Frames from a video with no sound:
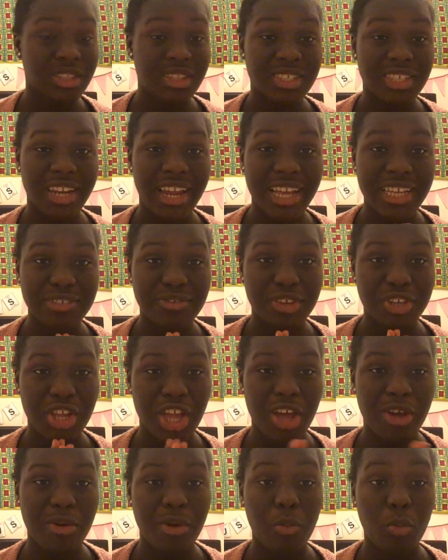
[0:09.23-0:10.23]
Today's
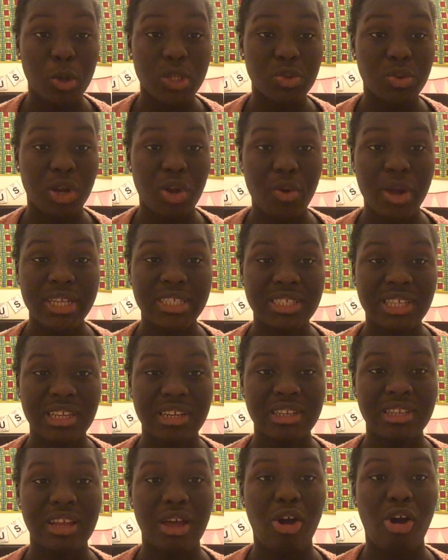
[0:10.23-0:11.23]
video was
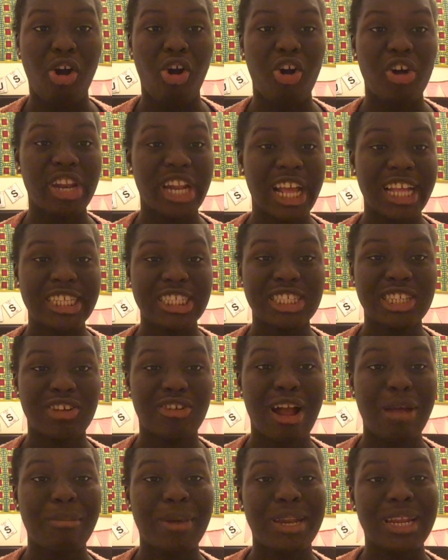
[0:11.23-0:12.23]
requested on
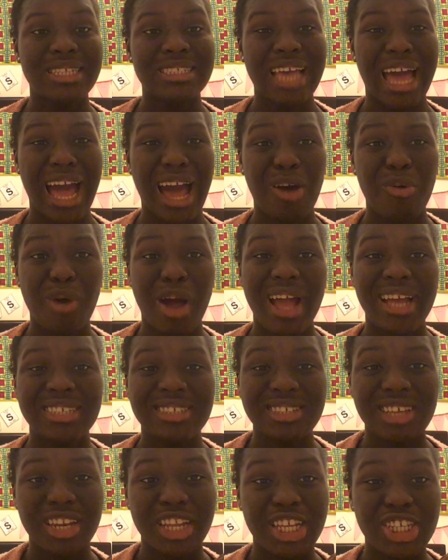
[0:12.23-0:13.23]
Instagram and it's how I
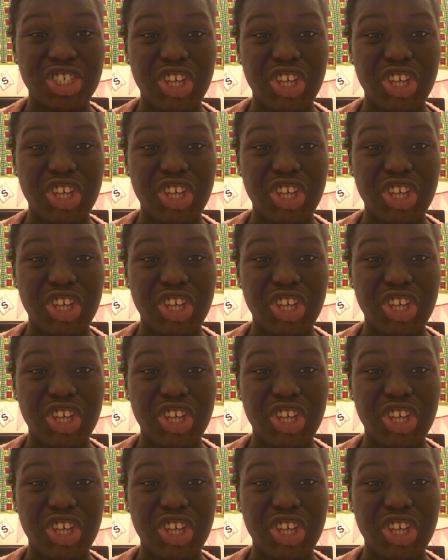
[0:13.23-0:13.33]
study